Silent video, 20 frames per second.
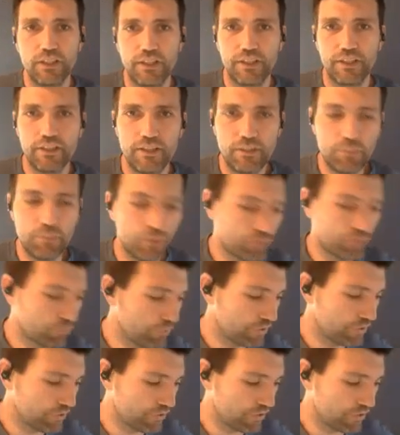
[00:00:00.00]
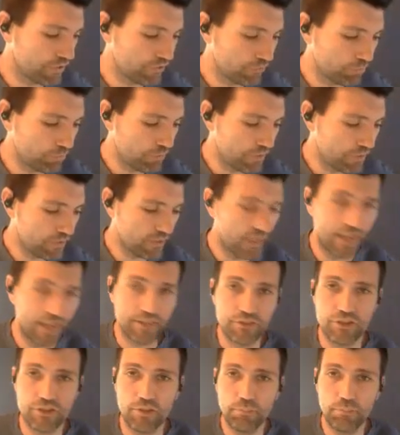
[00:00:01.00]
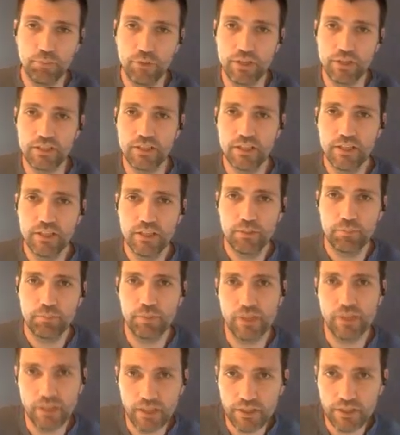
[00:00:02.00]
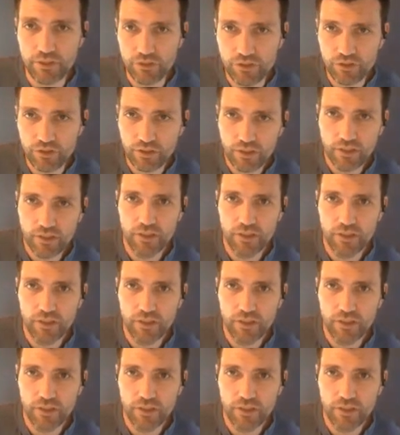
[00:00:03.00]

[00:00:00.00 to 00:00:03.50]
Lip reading: the most recent slice of pizza at some point because